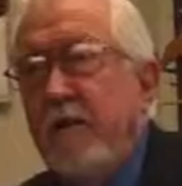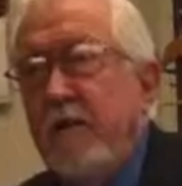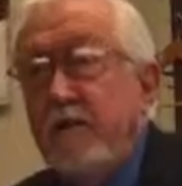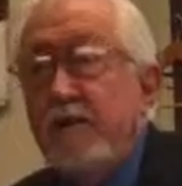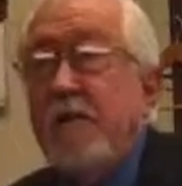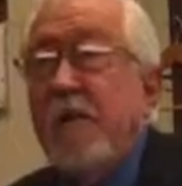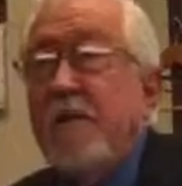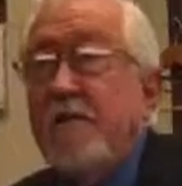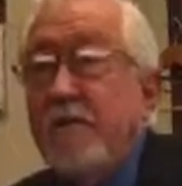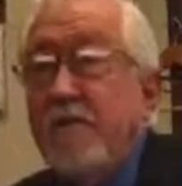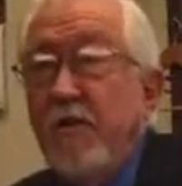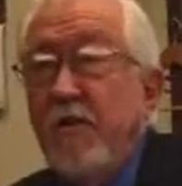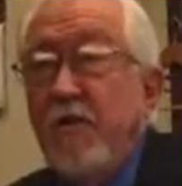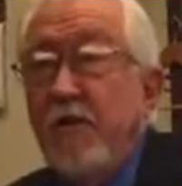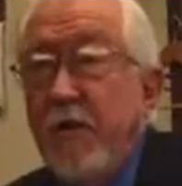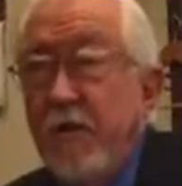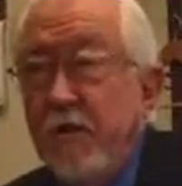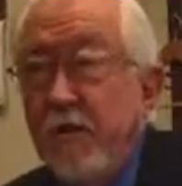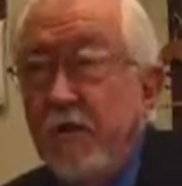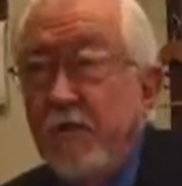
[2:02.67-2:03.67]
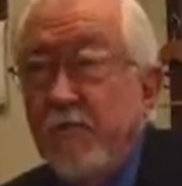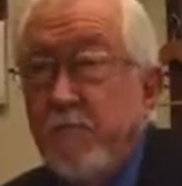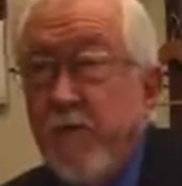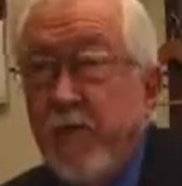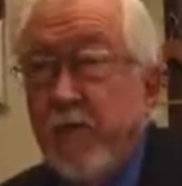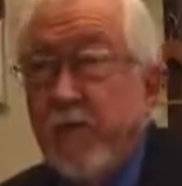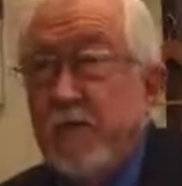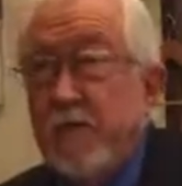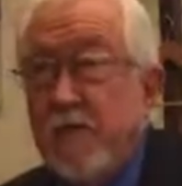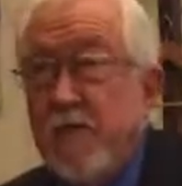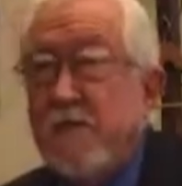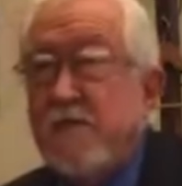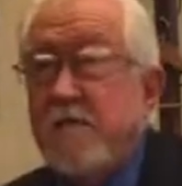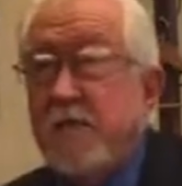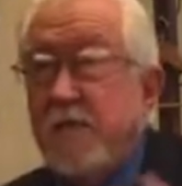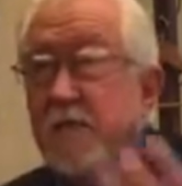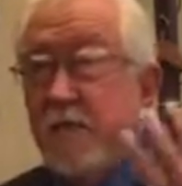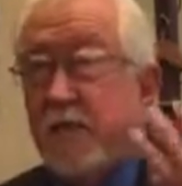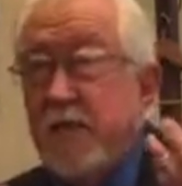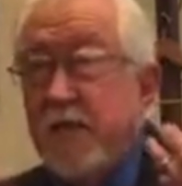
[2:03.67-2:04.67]
And you test your theories by
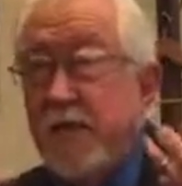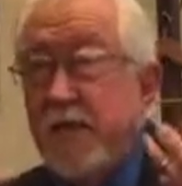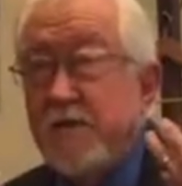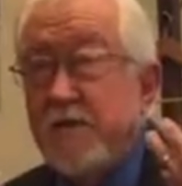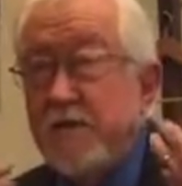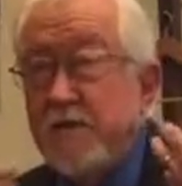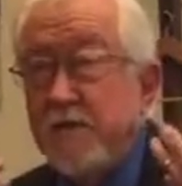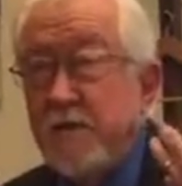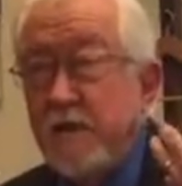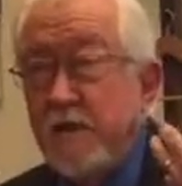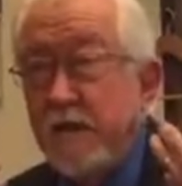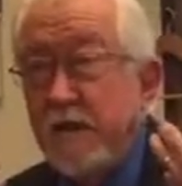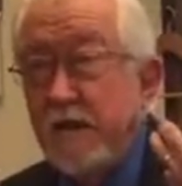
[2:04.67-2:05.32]
testing them against